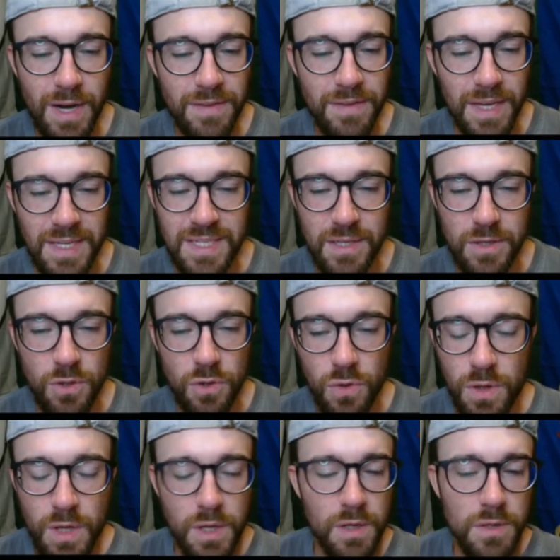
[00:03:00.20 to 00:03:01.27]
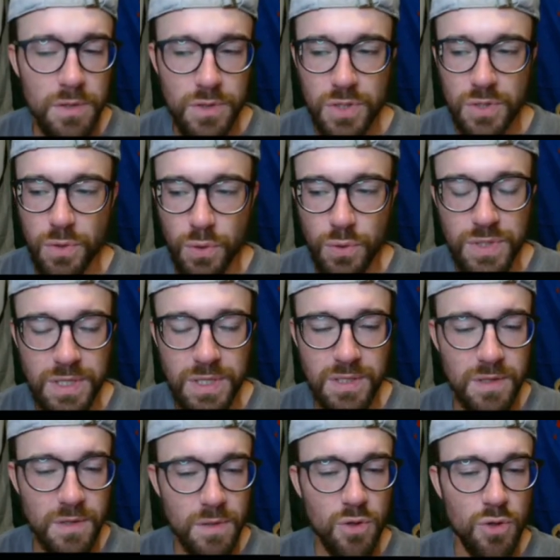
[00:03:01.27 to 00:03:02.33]
I think, still just
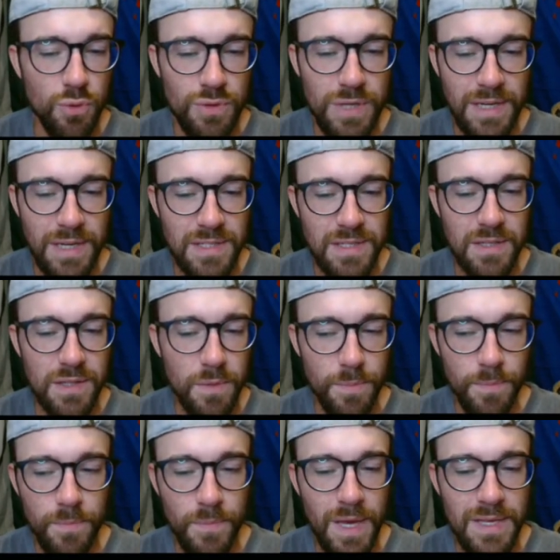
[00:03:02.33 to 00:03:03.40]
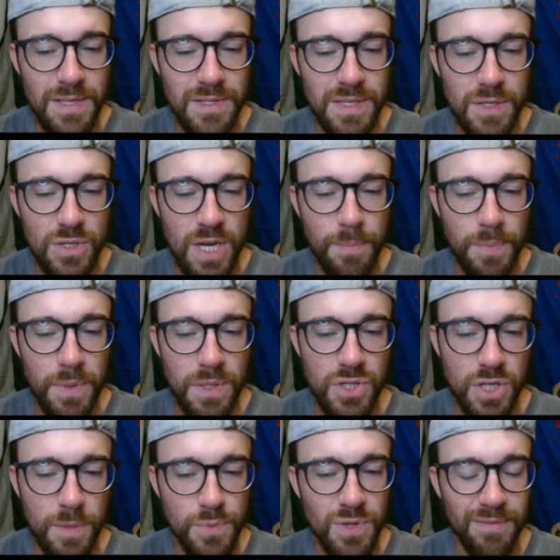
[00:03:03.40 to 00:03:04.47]
loses to Texas in the SEC
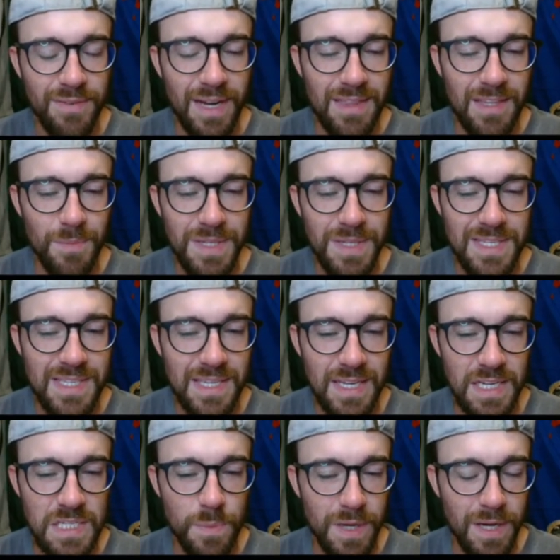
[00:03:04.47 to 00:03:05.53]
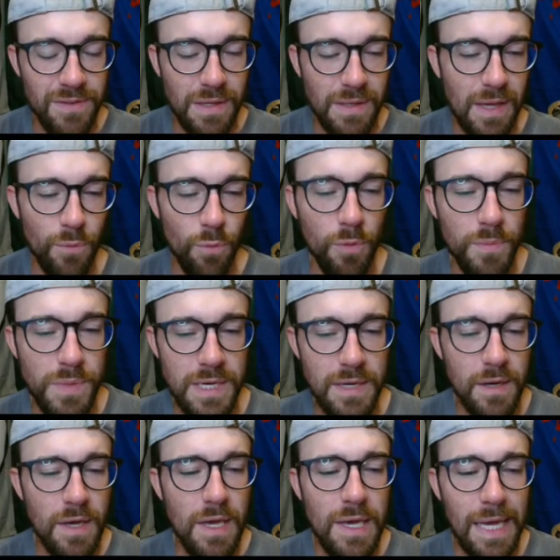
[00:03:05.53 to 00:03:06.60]
championship. So I've got them at 6, but I think they will
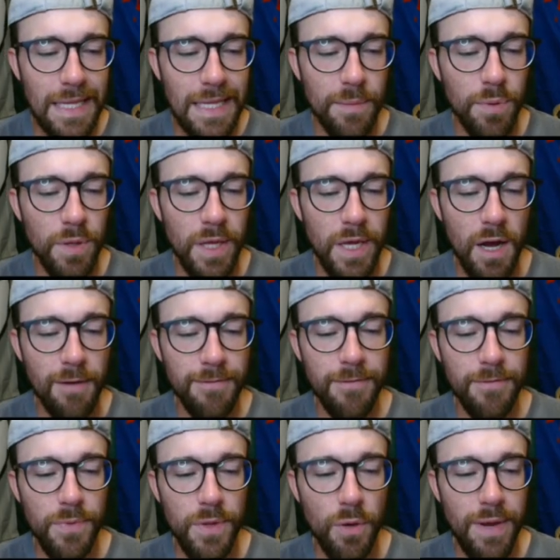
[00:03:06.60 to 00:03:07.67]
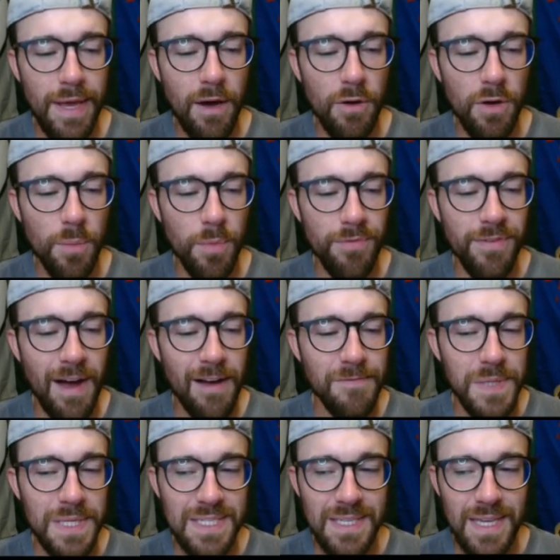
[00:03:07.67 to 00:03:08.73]
be in the playoff, no doubt. Number 5,
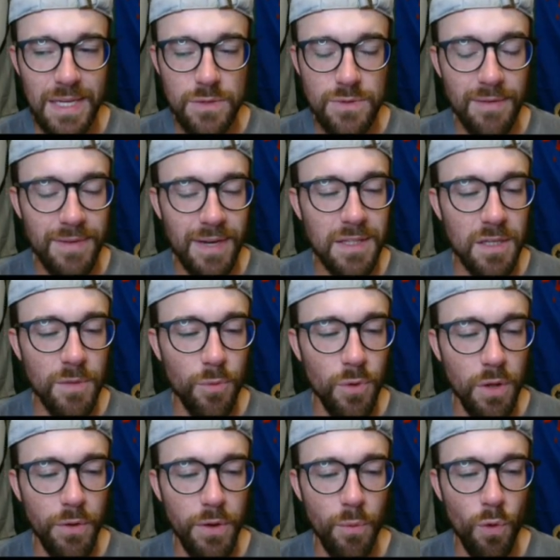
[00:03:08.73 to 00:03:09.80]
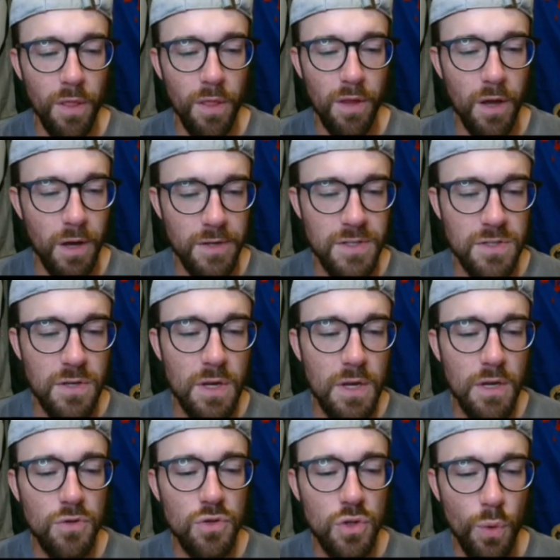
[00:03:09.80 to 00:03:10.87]
Penn State. So I've got them with only one loss
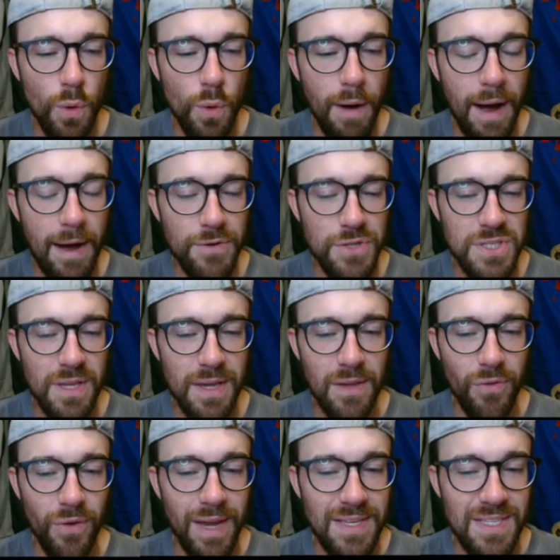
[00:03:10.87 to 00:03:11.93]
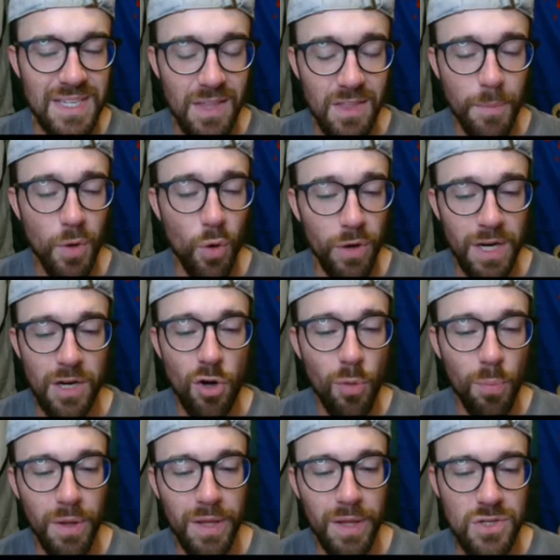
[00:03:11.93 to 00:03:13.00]
to Ohio State. Like I said, them and Oregon
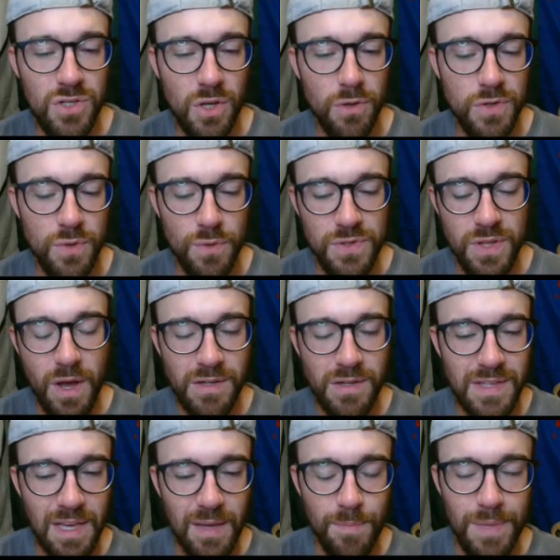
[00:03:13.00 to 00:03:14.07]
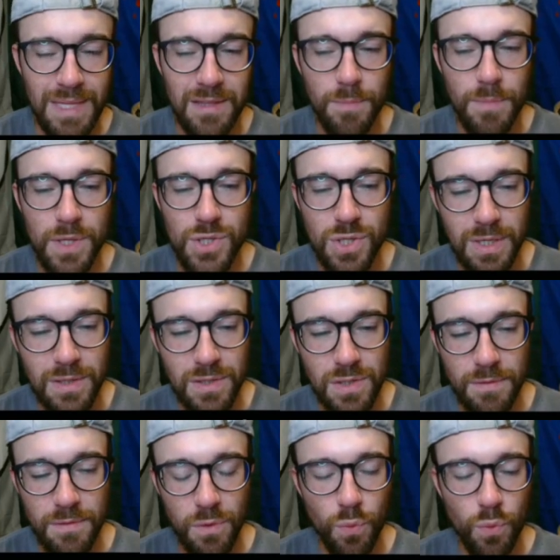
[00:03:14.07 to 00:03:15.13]
don't play each other. So as long as they can beat the Michigans
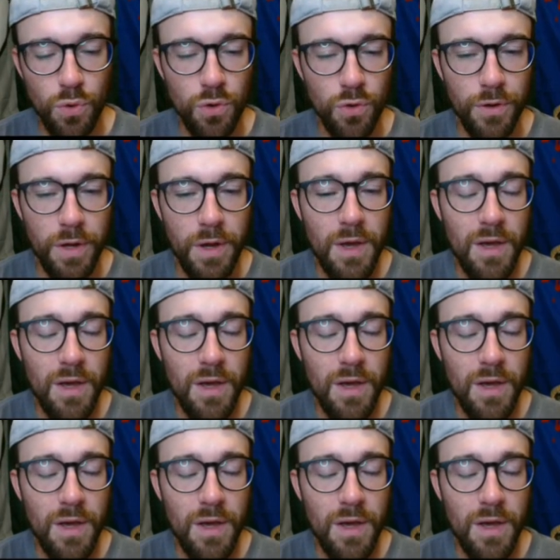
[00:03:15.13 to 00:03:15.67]
of the world,